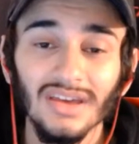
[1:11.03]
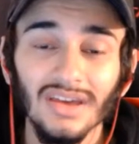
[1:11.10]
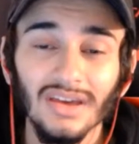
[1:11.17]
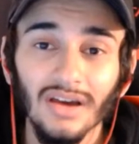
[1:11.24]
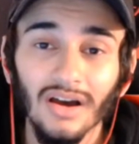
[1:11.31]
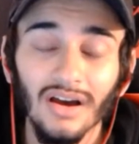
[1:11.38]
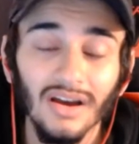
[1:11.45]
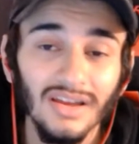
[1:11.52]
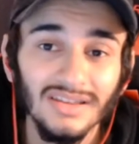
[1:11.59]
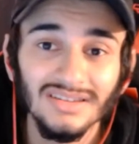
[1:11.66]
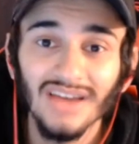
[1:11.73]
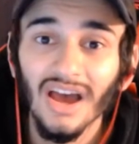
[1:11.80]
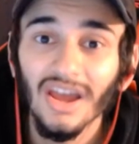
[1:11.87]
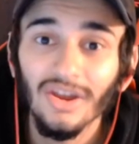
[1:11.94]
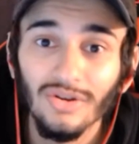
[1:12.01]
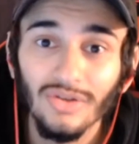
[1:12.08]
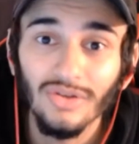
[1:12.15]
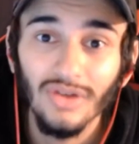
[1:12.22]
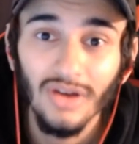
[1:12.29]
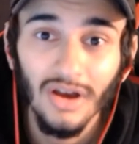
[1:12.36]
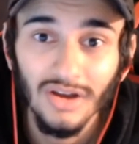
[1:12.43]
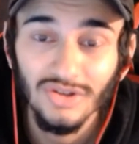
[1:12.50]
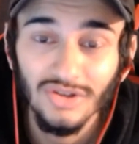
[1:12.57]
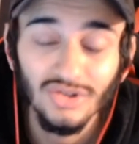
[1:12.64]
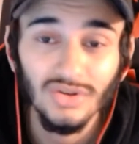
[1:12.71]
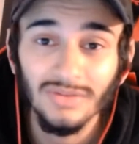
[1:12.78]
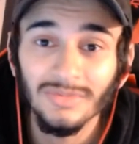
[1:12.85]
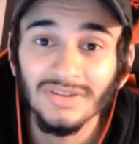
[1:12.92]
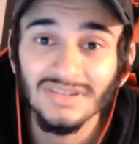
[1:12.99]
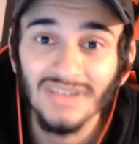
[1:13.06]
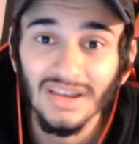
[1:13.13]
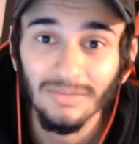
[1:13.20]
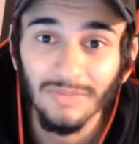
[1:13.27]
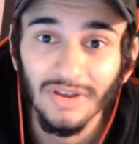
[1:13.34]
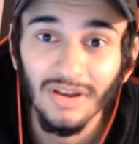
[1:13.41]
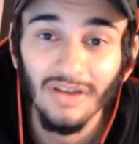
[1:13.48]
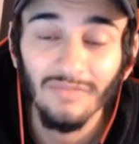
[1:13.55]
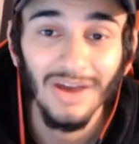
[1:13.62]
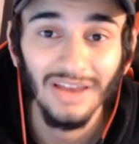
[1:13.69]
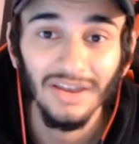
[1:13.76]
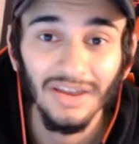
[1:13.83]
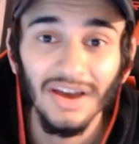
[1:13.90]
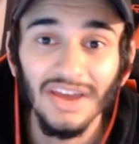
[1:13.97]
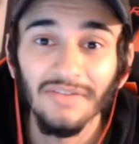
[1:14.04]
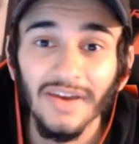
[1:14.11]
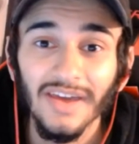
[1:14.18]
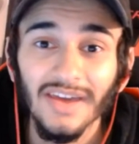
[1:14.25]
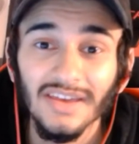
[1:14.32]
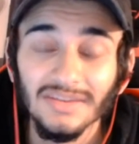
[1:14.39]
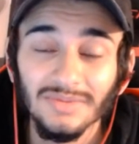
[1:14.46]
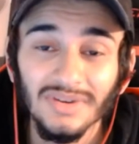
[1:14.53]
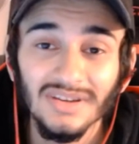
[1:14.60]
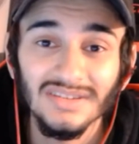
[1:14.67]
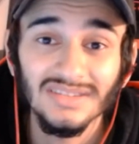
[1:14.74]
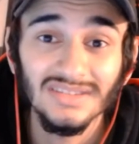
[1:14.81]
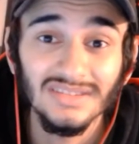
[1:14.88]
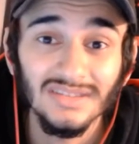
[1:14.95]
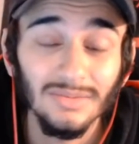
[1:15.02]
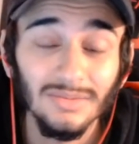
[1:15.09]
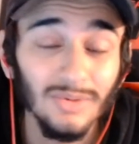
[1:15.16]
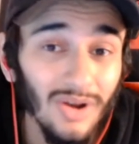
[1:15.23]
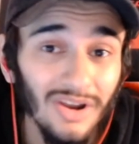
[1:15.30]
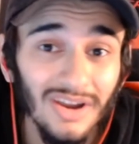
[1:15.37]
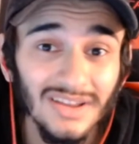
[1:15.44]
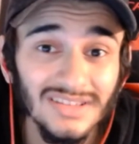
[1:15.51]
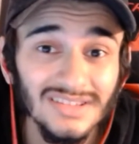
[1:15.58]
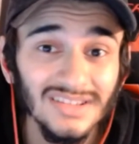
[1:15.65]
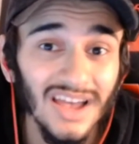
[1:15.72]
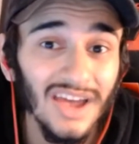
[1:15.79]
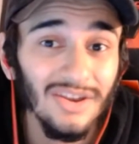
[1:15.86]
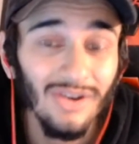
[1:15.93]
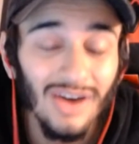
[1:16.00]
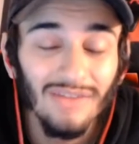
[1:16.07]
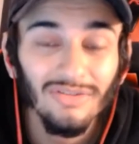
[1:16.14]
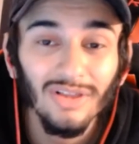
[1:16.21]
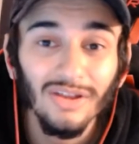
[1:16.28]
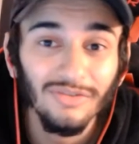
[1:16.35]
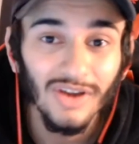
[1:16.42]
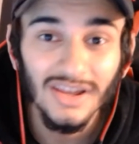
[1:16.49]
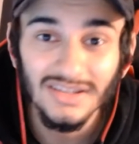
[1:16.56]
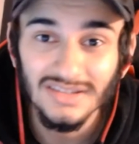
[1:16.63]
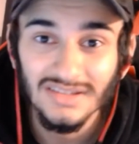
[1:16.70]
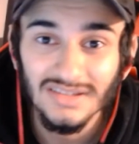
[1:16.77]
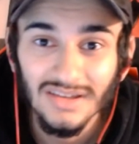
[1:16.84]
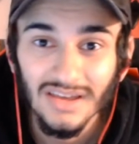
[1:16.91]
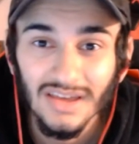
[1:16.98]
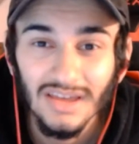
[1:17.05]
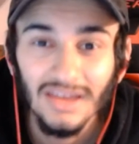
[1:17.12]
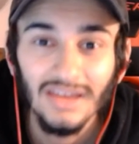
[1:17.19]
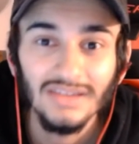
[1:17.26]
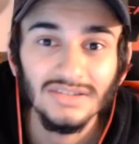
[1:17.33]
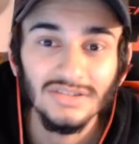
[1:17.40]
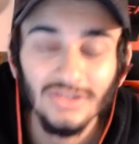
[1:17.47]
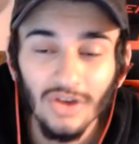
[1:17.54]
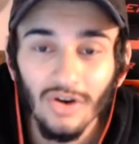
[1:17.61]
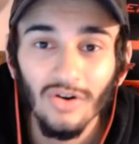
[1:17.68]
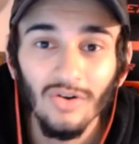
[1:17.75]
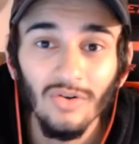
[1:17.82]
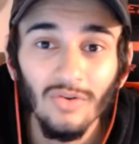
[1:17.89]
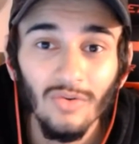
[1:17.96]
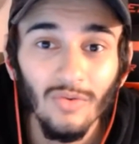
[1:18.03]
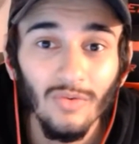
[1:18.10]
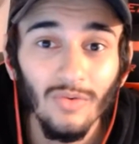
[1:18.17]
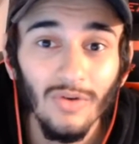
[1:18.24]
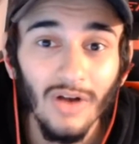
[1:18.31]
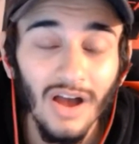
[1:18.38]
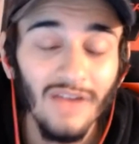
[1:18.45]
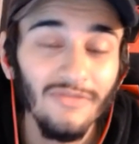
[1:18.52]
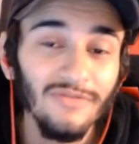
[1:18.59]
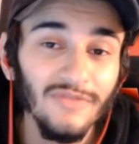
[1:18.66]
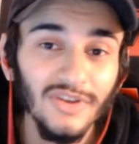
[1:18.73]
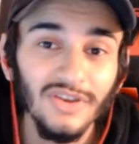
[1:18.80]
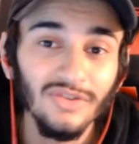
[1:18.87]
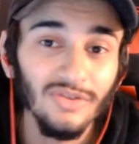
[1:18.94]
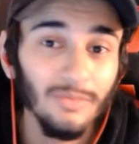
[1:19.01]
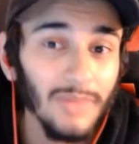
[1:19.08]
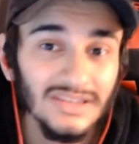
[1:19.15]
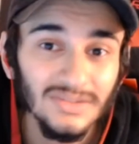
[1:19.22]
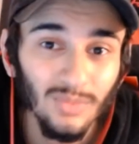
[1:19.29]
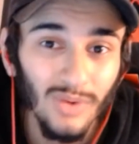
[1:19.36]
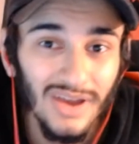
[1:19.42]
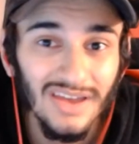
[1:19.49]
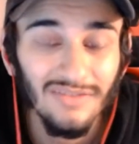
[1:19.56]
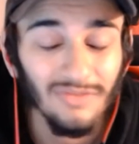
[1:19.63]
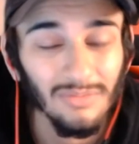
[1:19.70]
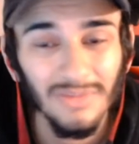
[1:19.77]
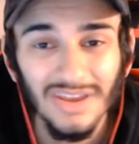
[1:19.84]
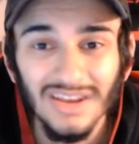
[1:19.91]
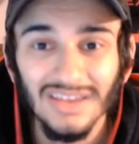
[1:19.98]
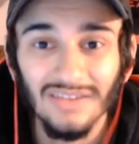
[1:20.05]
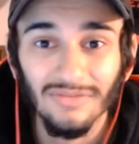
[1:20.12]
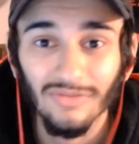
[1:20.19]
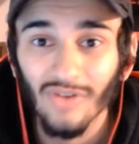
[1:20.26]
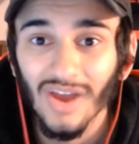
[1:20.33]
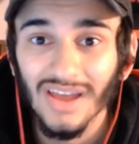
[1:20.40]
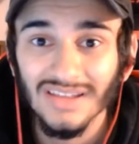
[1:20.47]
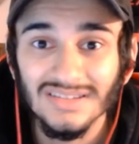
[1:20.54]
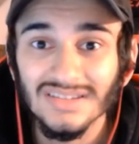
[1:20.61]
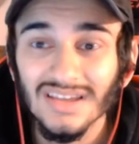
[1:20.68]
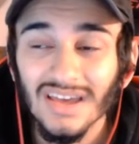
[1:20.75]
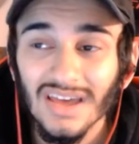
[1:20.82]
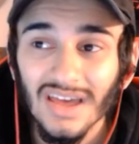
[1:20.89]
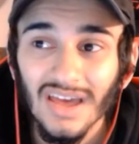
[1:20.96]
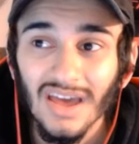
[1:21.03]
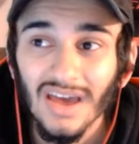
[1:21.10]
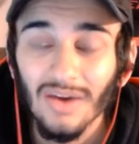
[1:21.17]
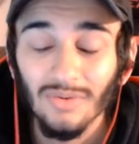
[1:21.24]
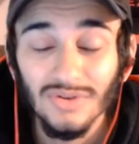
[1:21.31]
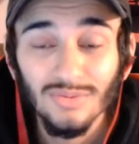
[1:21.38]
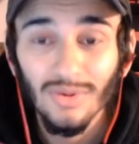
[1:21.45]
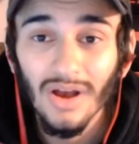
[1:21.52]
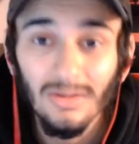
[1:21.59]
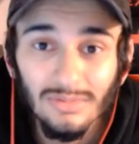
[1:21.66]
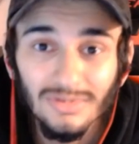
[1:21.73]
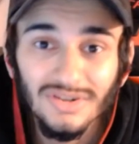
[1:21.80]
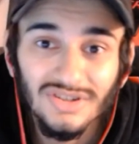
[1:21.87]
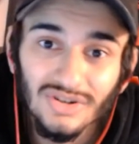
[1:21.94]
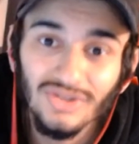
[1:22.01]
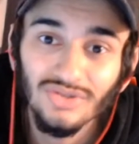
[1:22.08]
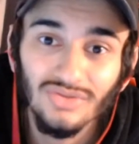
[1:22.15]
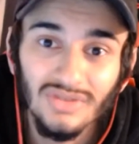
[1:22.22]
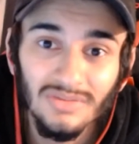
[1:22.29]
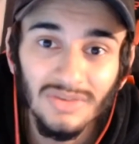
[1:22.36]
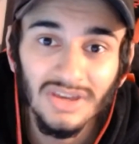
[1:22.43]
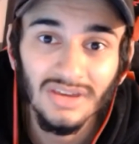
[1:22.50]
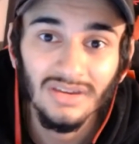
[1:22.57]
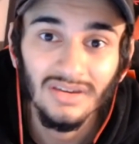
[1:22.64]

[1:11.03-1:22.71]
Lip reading: entire streaming segment of my life is because, to be quite honest, I don't have a lot of friends. So I figured the best way for me to get friends was probably to start streaming.